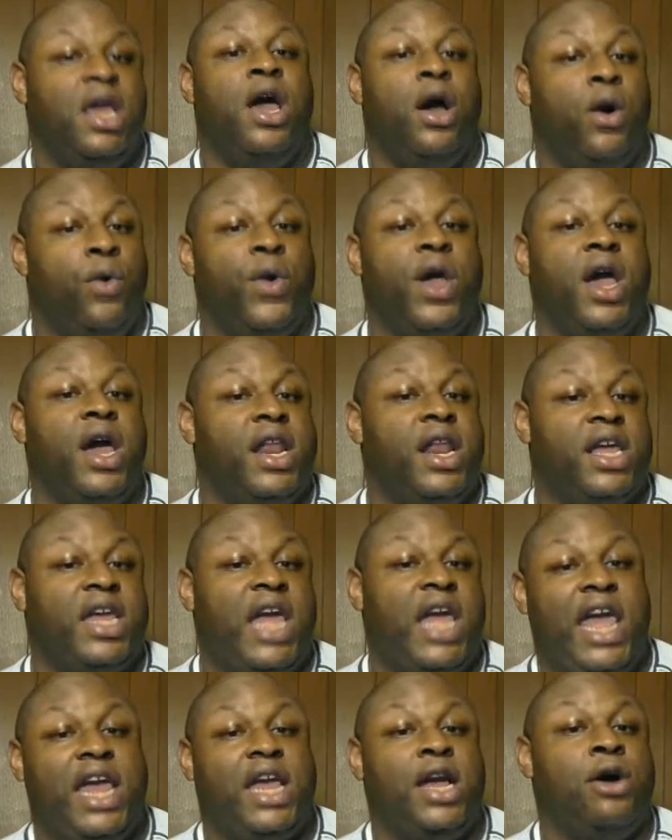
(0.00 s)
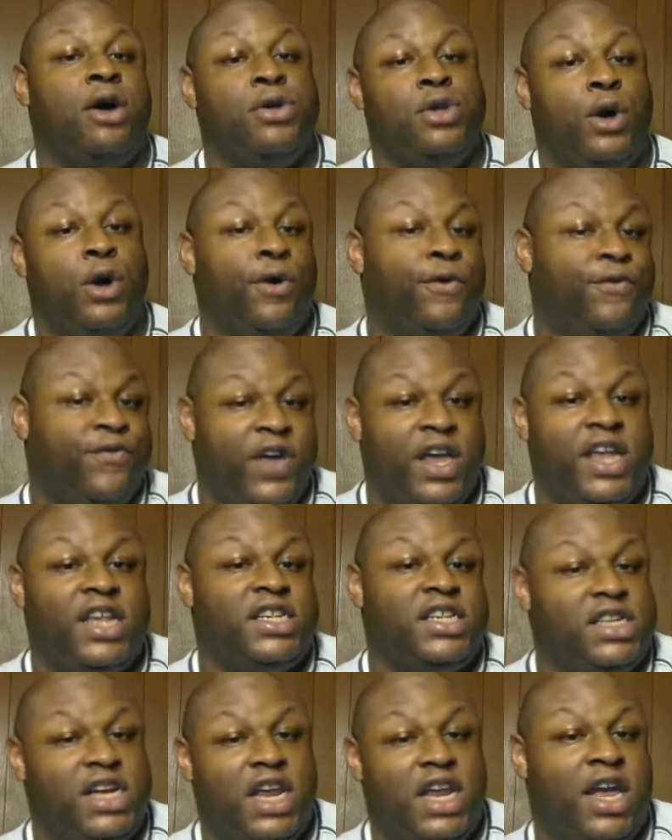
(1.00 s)
Well, the cake on your
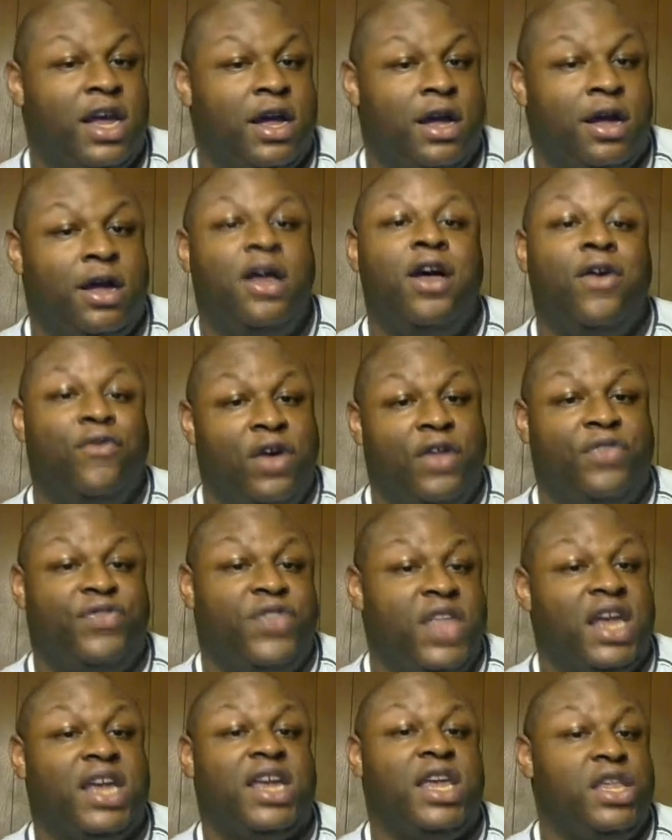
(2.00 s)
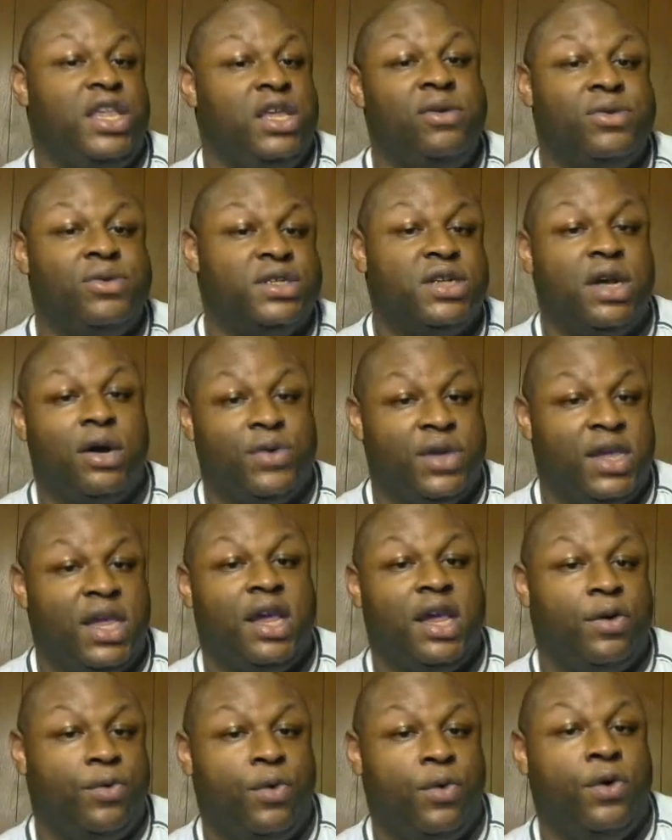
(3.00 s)
face now for thinking you was gonna
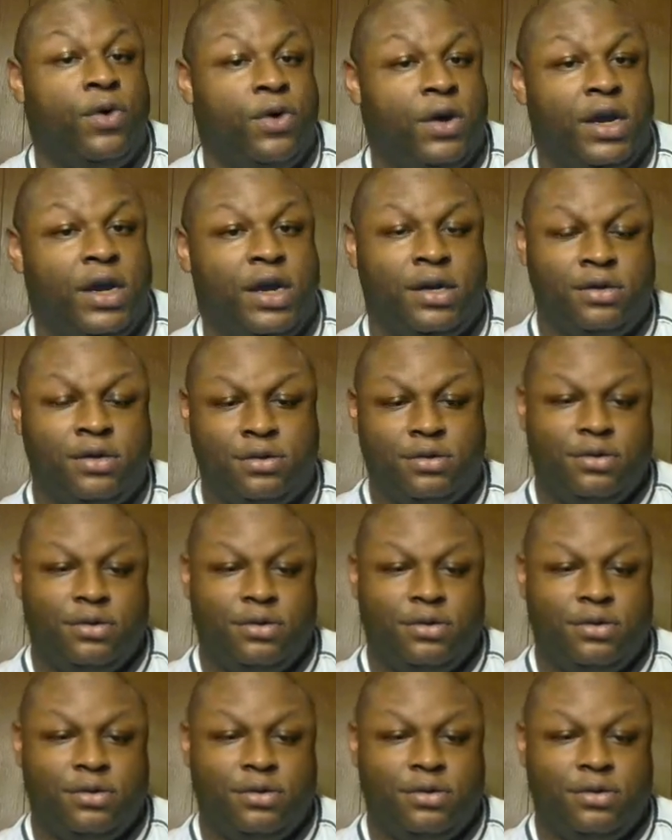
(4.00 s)
get one.